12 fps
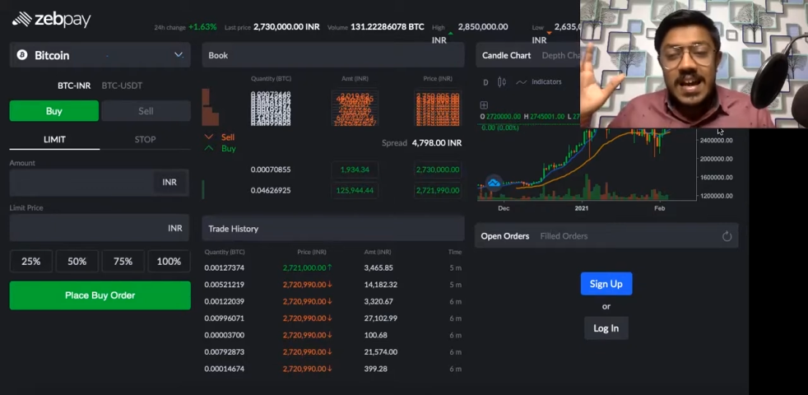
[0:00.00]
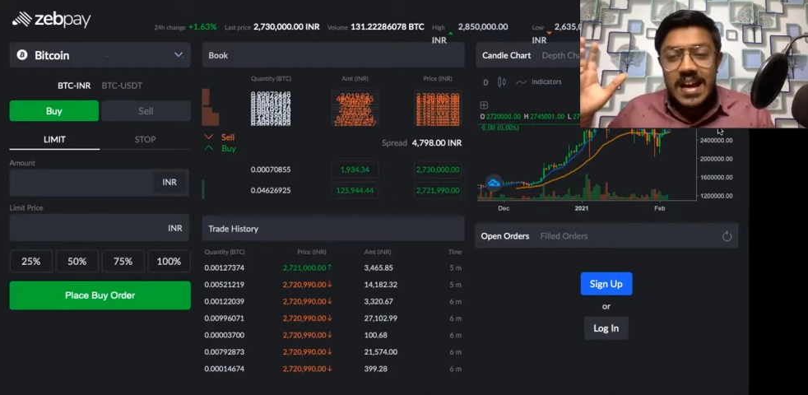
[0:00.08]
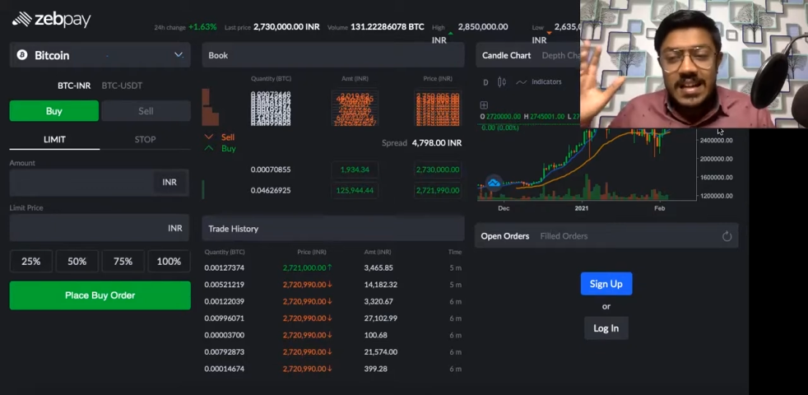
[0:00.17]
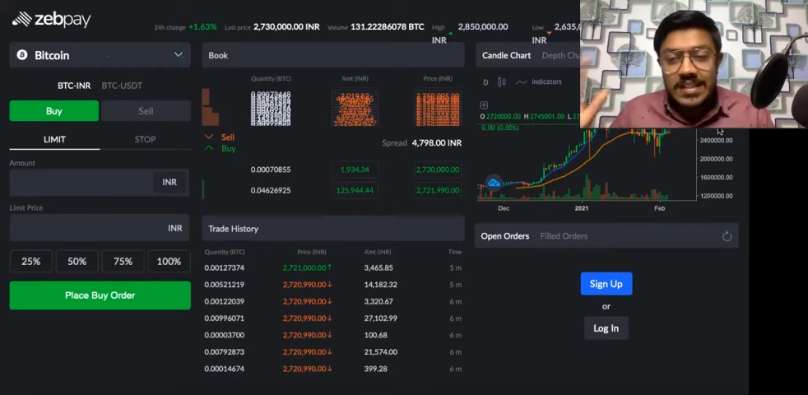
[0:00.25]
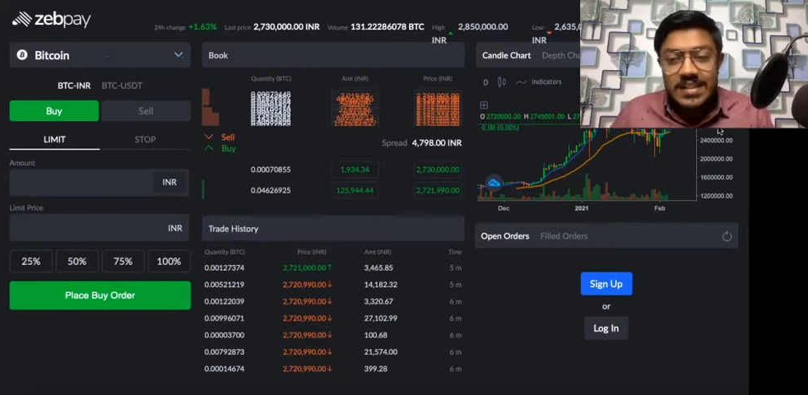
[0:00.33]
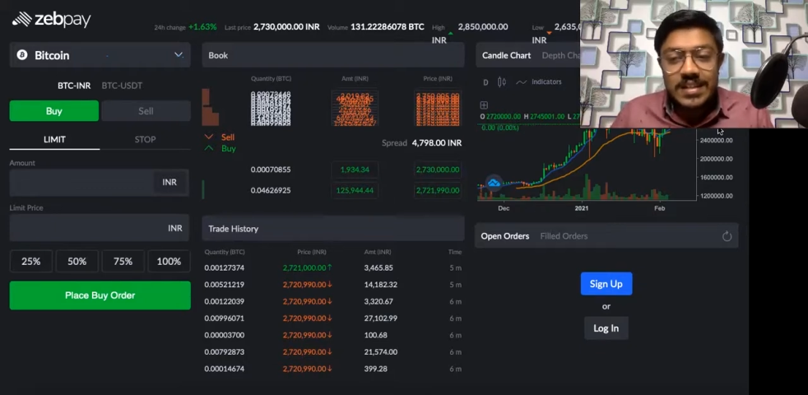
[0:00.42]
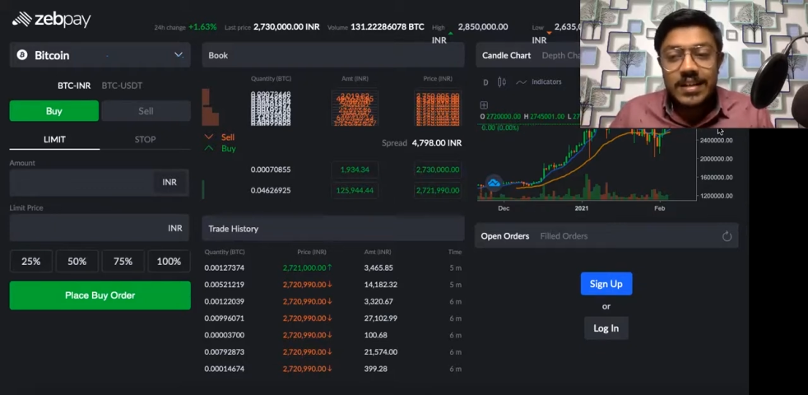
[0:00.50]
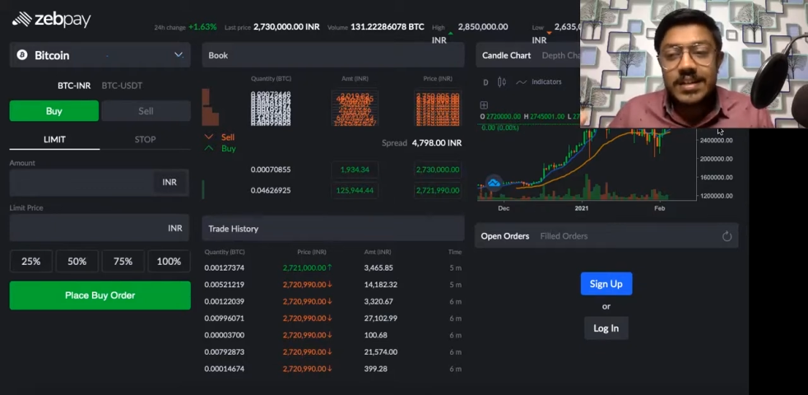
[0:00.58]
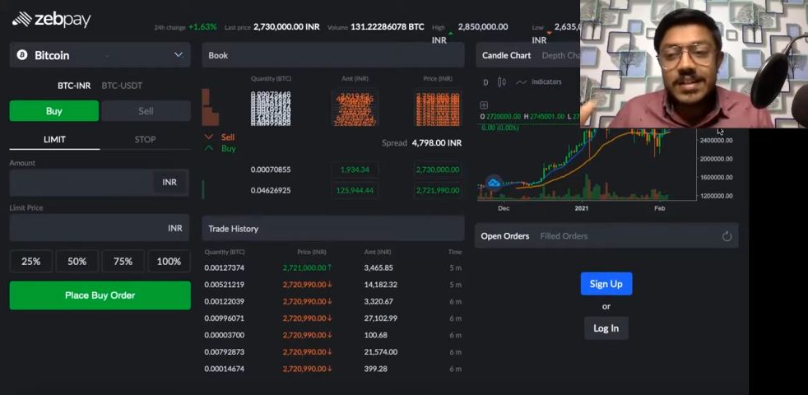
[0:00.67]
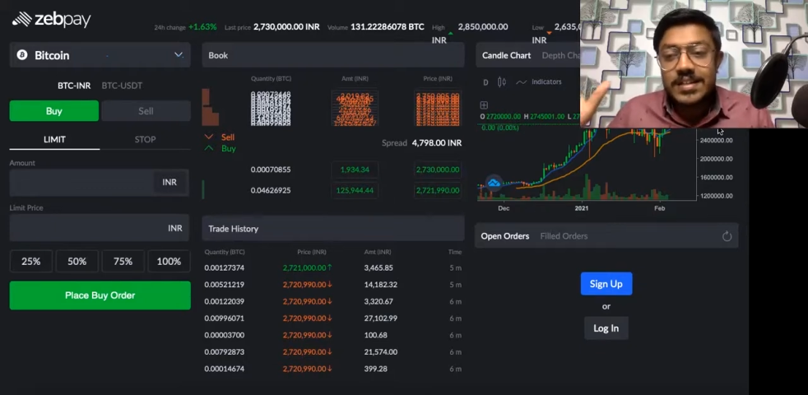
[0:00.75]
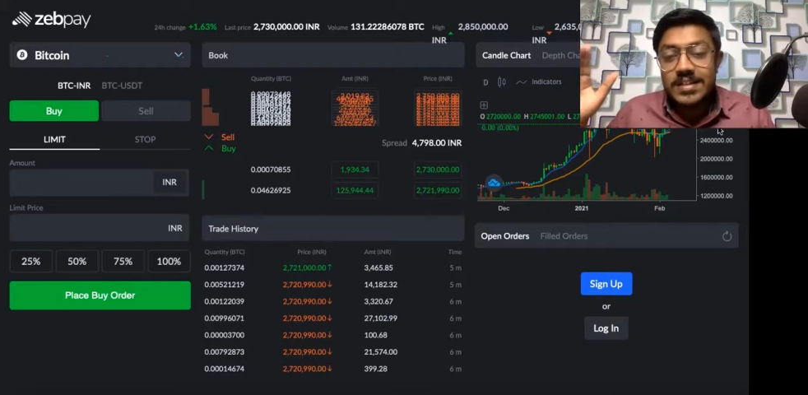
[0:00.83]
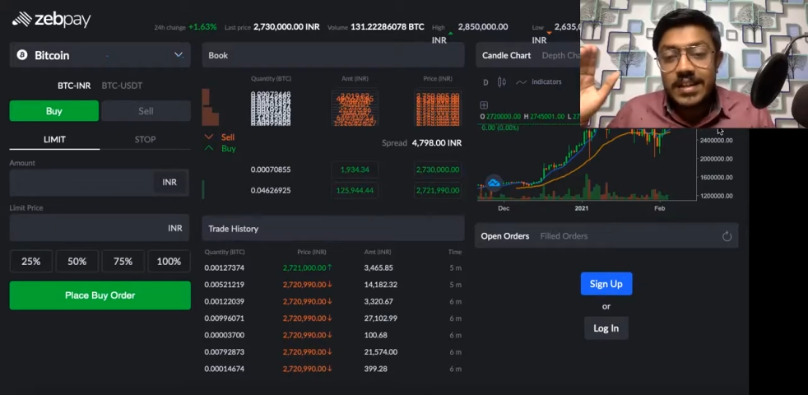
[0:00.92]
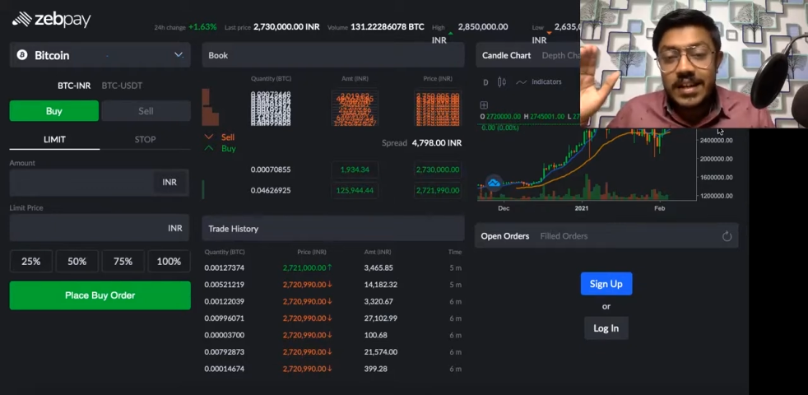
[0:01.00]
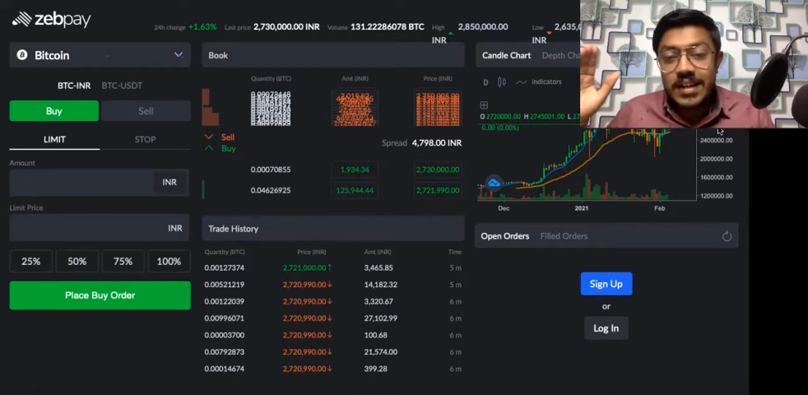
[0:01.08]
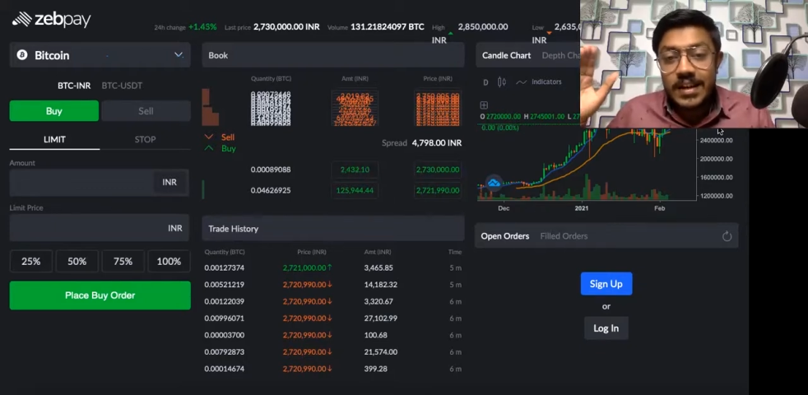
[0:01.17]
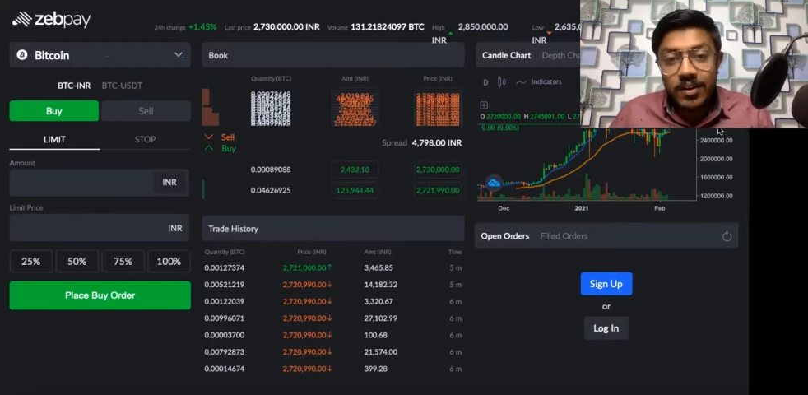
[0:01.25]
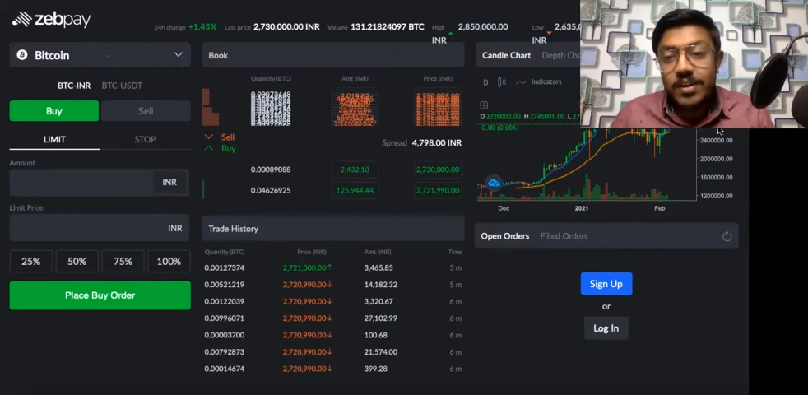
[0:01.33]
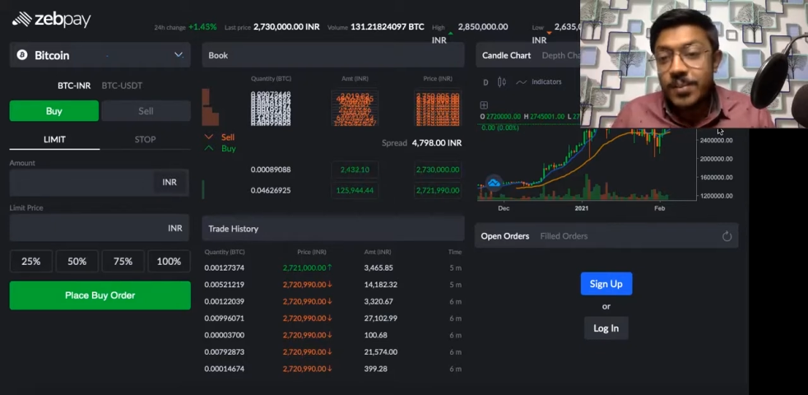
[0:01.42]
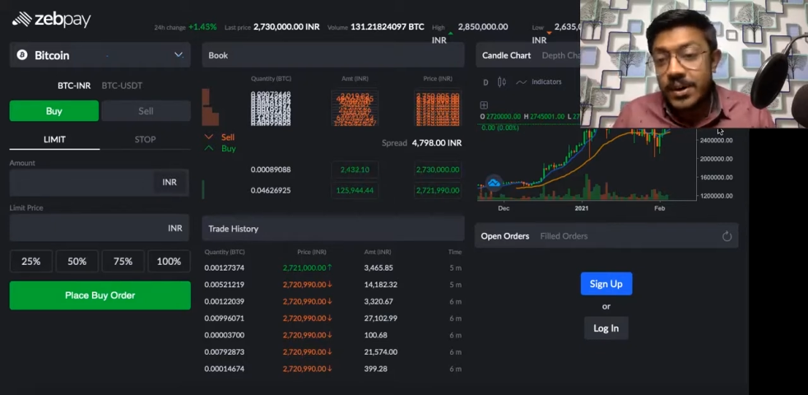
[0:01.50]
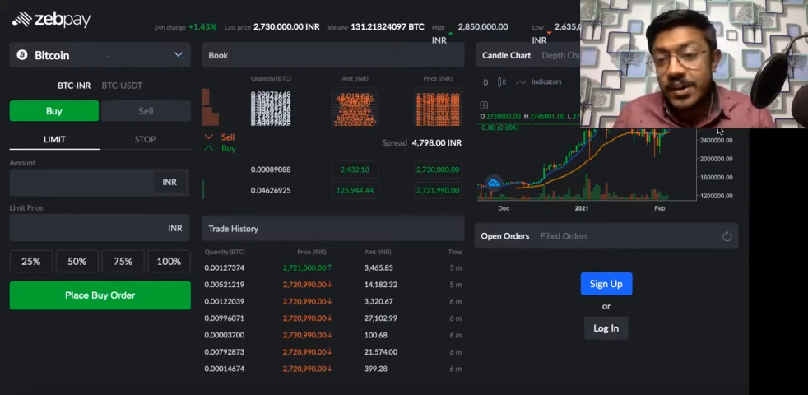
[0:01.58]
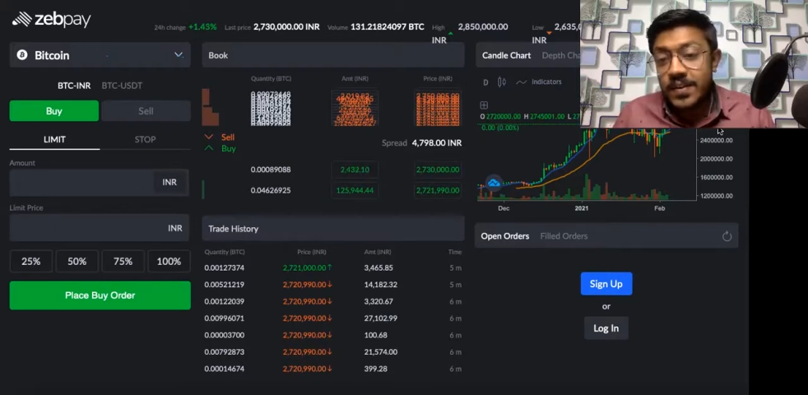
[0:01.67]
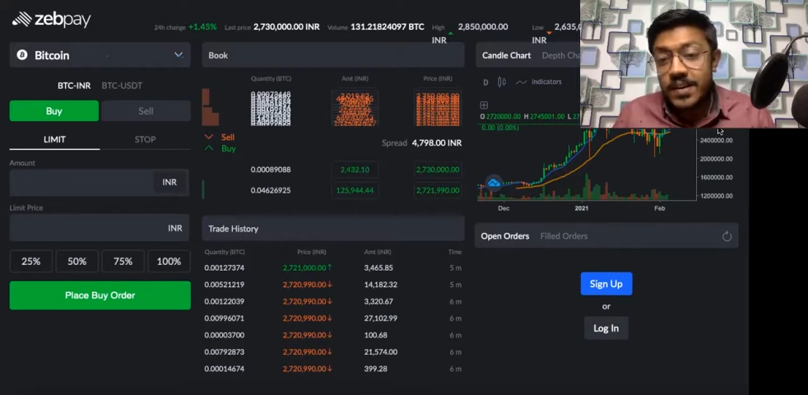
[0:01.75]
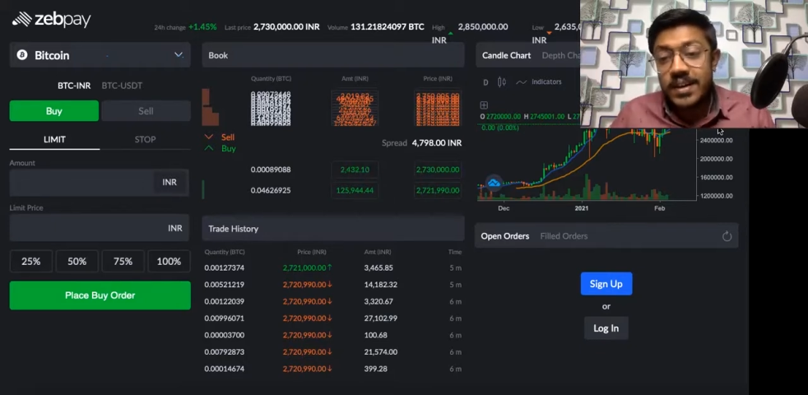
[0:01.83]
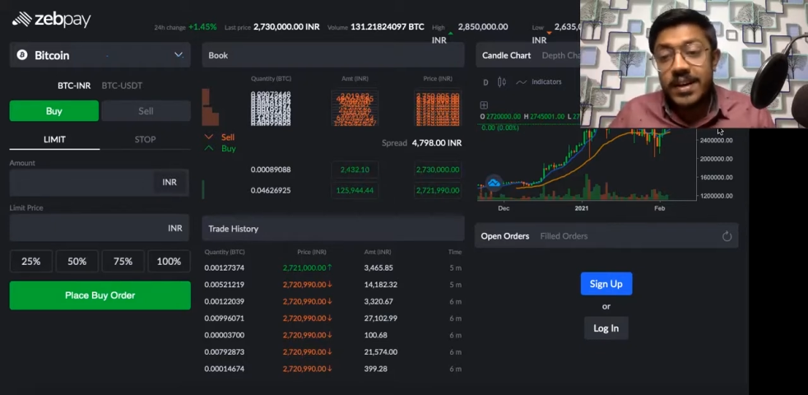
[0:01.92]
and this occurs on a
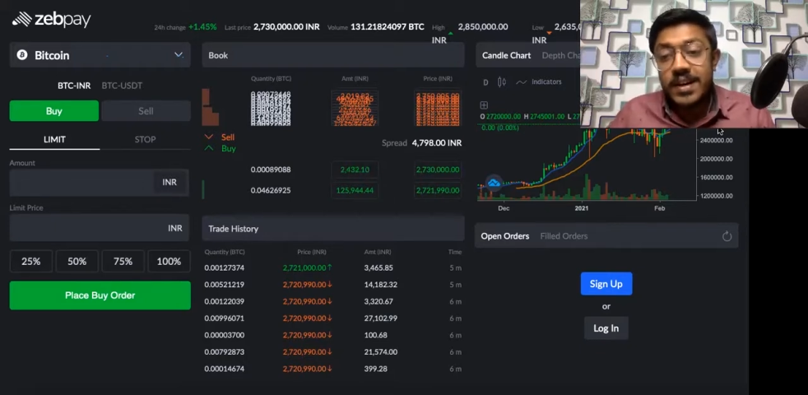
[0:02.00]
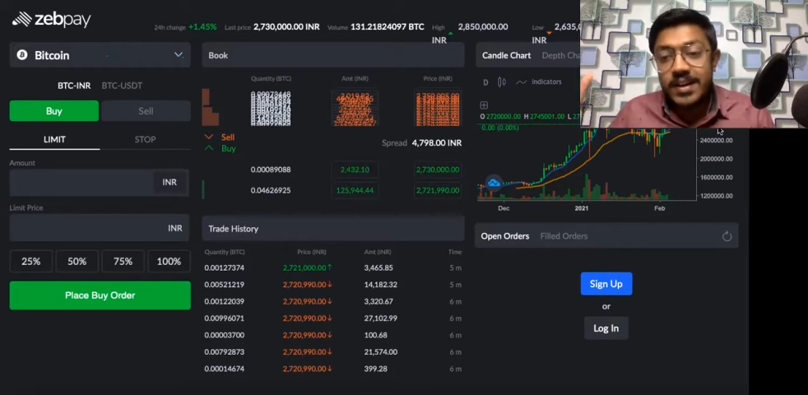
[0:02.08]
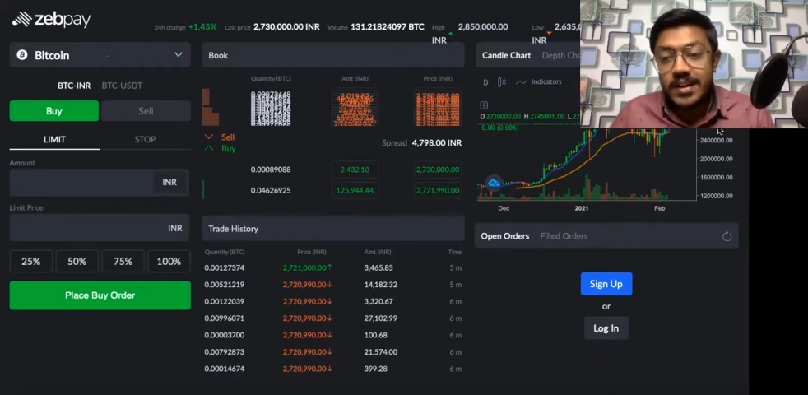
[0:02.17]
particular day